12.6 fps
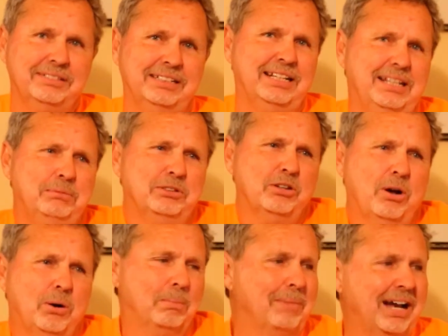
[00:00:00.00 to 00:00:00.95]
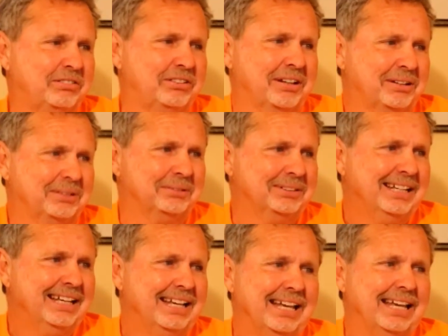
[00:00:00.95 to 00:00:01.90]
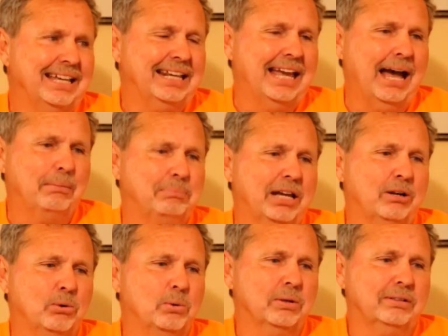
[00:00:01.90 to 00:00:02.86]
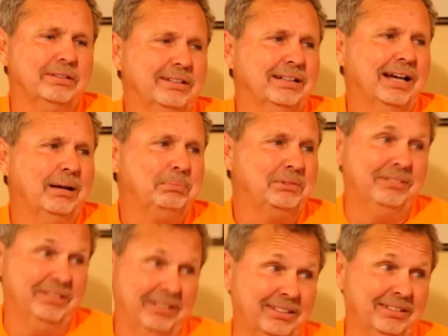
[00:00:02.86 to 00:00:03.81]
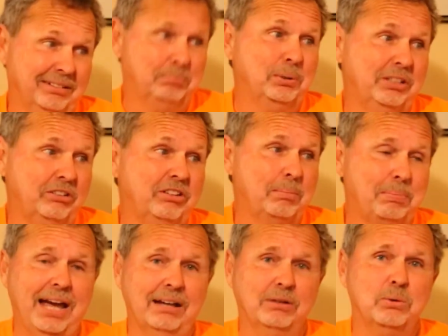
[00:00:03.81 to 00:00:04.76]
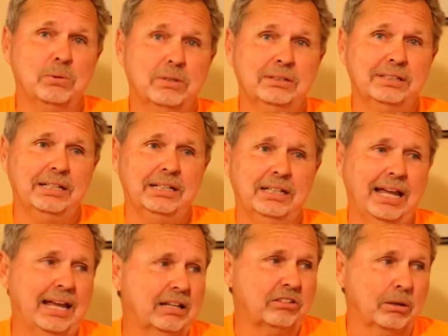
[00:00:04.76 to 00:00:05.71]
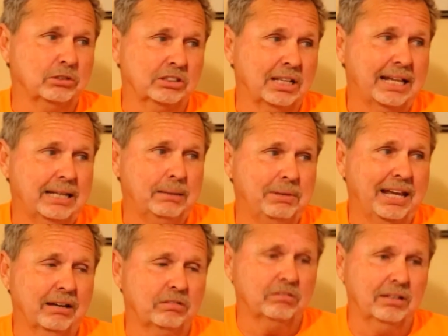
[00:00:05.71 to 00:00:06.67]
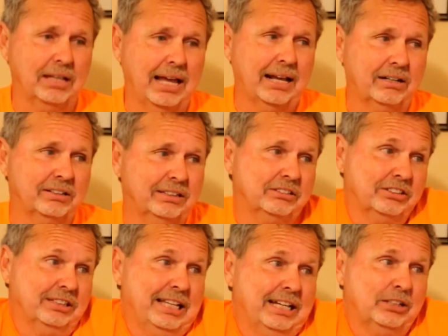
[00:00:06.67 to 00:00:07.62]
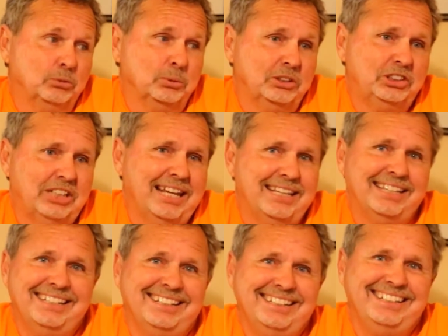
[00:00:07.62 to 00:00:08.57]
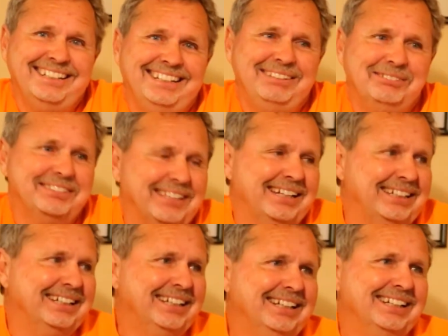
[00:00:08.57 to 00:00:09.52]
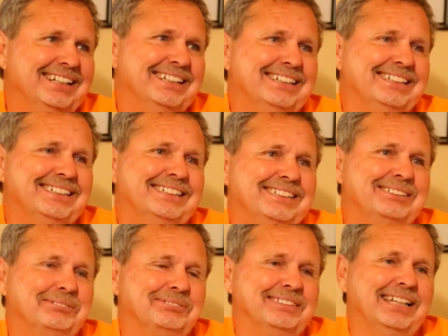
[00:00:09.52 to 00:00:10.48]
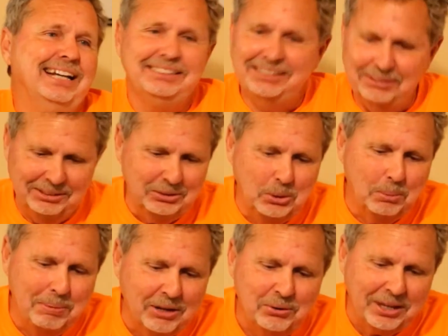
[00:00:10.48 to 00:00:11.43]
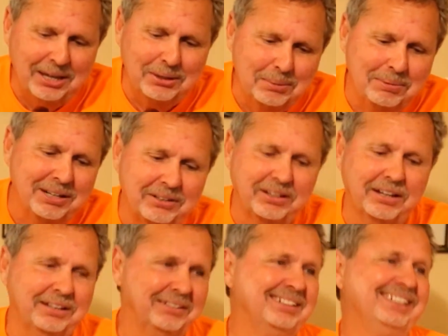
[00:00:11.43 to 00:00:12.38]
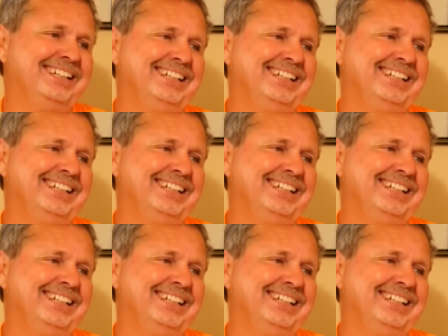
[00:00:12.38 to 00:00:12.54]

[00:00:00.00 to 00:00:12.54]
and he was all macho, and he put the jetpack on, and as I was letting him down on the ladder, his legs were shaking, and he was like, I said, you'll be okay.